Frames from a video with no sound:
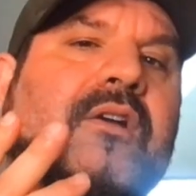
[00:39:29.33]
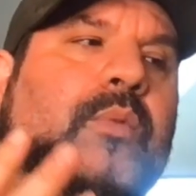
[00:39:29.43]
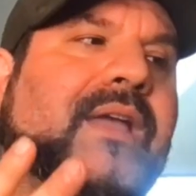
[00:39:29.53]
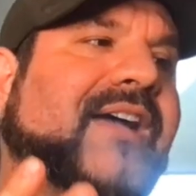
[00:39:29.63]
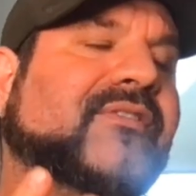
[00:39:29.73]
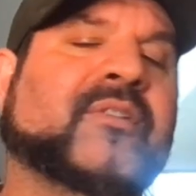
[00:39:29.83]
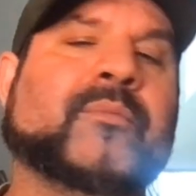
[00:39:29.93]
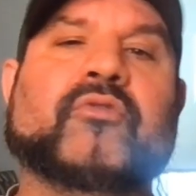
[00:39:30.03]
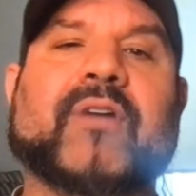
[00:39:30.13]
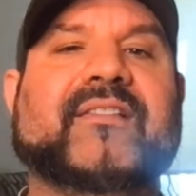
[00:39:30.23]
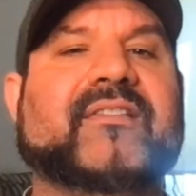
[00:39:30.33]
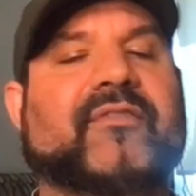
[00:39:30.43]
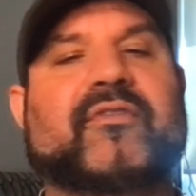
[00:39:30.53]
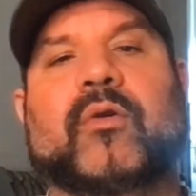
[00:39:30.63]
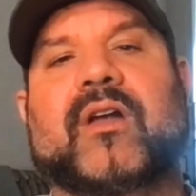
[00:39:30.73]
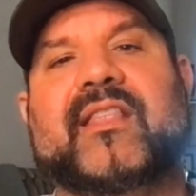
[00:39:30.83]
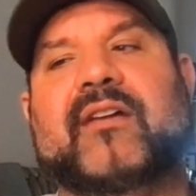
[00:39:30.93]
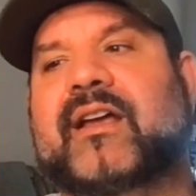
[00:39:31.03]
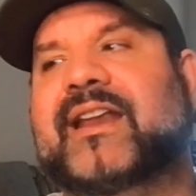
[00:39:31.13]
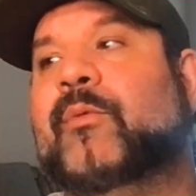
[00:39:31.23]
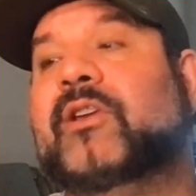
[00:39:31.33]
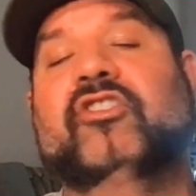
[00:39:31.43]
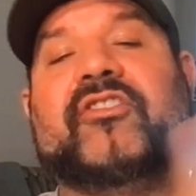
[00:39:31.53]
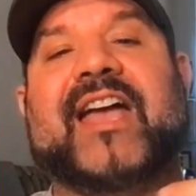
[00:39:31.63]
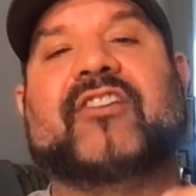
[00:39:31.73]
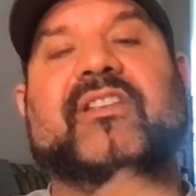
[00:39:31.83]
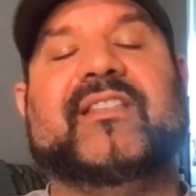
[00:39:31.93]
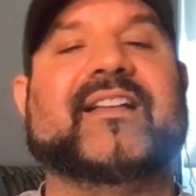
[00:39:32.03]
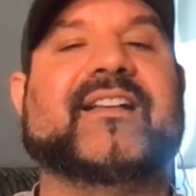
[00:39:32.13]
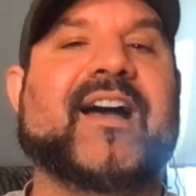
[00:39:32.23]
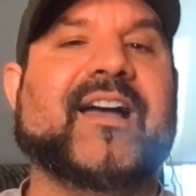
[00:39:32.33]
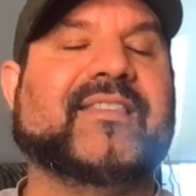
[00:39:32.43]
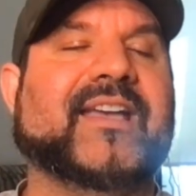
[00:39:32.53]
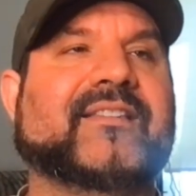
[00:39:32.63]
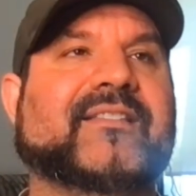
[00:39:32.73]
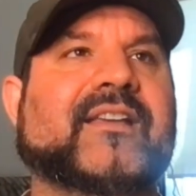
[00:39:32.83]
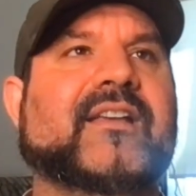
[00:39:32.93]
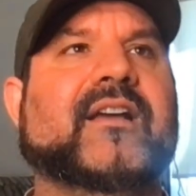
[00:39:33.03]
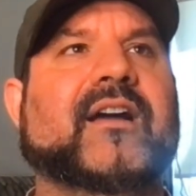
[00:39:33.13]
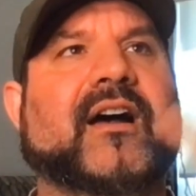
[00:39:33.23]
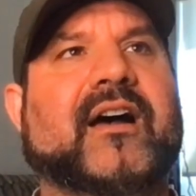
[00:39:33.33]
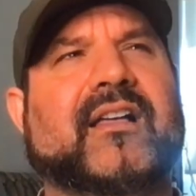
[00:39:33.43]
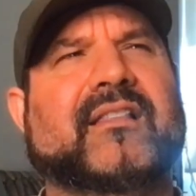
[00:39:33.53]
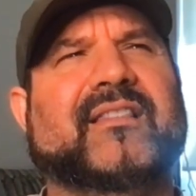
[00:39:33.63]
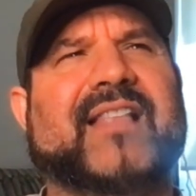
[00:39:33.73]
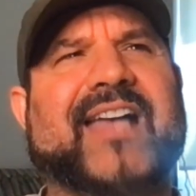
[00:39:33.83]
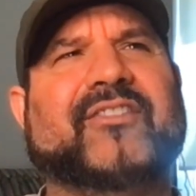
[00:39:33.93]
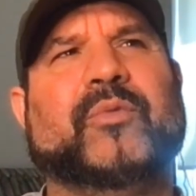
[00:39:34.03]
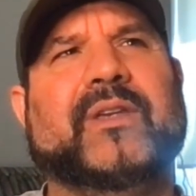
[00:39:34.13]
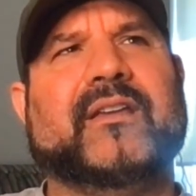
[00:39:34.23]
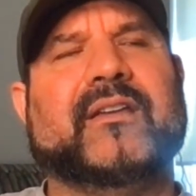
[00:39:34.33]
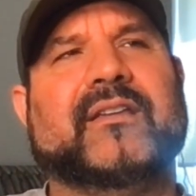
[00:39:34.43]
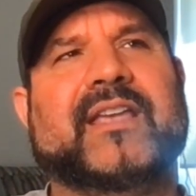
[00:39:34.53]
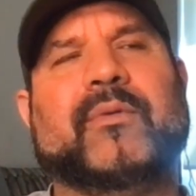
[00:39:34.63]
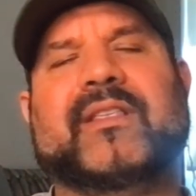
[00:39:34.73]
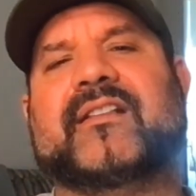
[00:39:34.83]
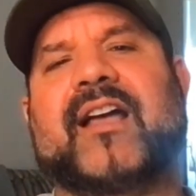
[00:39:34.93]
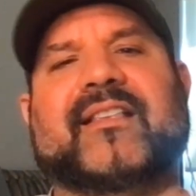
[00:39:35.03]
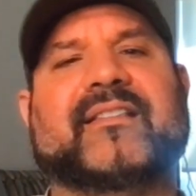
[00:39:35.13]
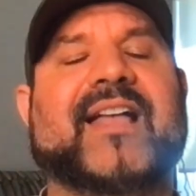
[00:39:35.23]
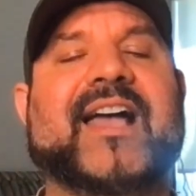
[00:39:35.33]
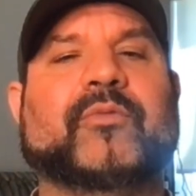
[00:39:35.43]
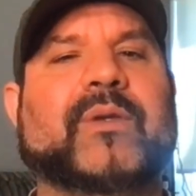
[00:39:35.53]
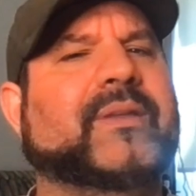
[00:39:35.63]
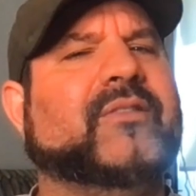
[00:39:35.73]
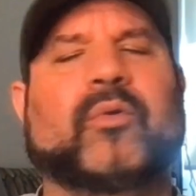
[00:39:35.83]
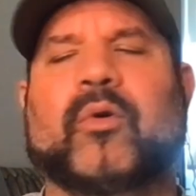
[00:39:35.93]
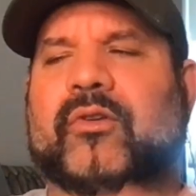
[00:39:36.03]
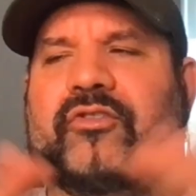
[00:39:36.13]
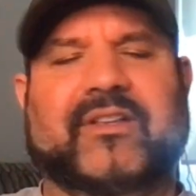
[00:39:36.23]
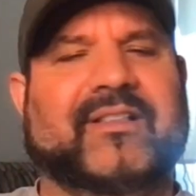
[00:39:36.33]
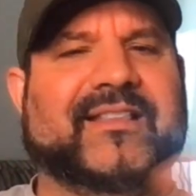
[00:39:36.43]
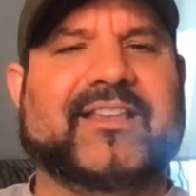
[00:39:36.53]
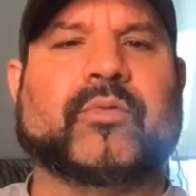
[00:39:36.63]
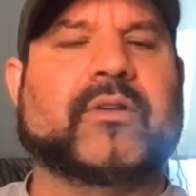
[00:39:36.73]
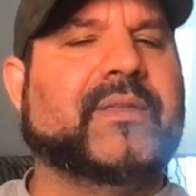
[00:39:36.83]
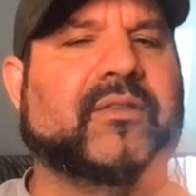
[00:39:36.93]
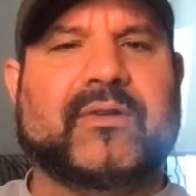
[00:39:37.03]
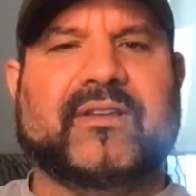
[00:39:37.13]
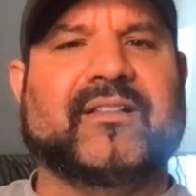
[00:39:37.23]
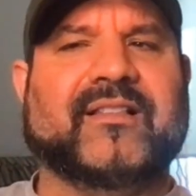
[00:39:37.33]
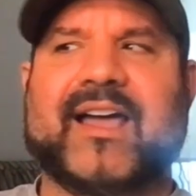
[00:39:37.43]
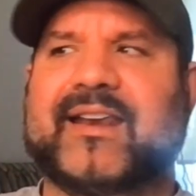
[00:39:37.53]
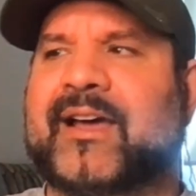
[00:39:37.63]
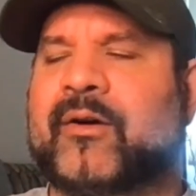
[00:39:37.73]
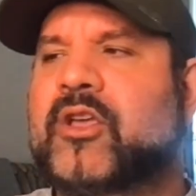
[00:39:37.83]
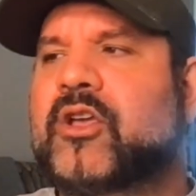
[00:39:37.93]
We have some great stuff going on there right now. We just actually did a contest last week. Yeah, we did a contest last week. We do all shit like this. We're going to be doing this a lot now.